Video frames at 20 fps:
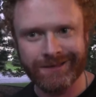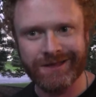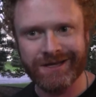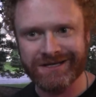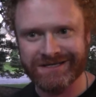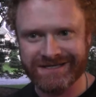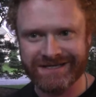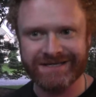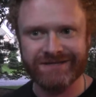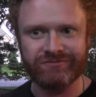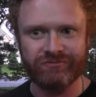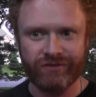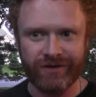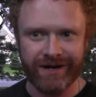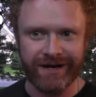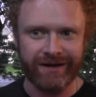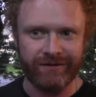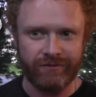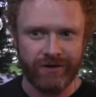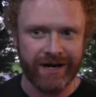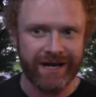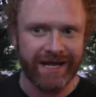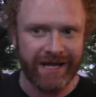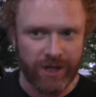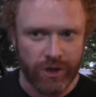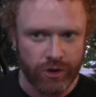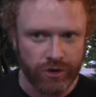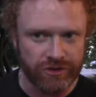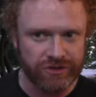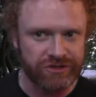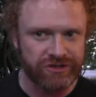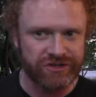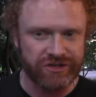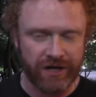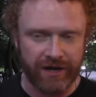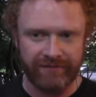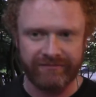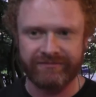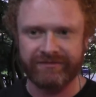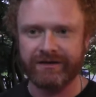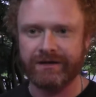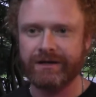this is really, really good stuff.